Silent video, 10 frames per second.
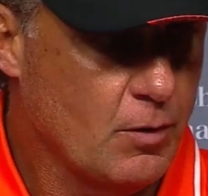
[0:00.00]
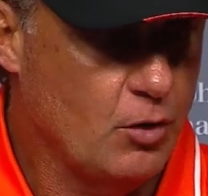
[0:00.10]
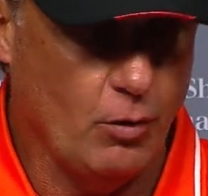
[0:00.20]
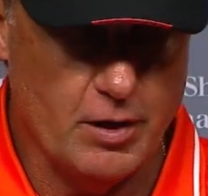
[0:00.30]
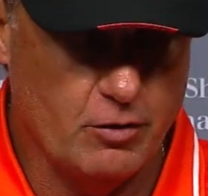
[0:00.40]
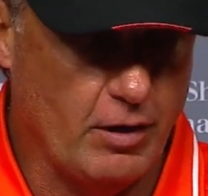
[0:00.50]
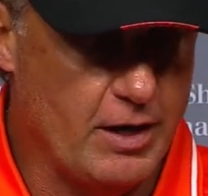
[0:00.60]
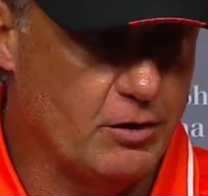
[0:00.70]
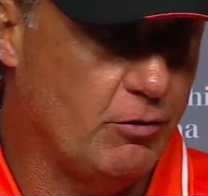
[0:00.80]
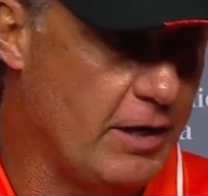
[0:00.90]
Great
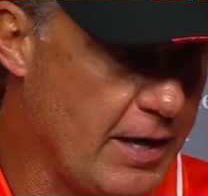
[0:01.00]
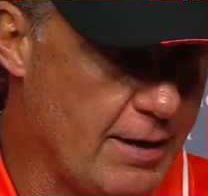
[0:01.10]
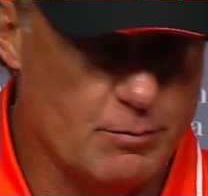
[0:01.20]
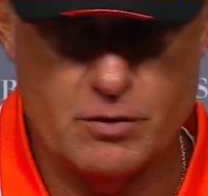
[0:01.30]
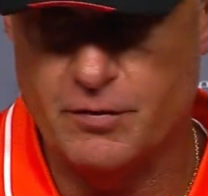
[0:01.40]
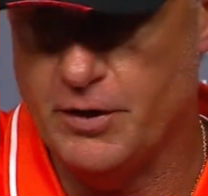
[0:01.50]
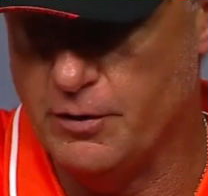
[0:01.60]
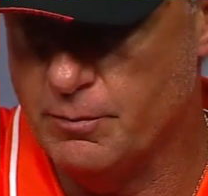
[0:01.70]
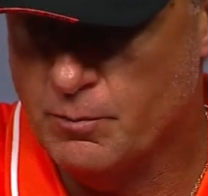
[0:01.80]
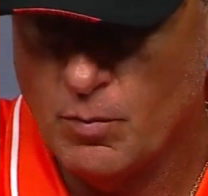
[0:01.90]
crowd, great atmosphere,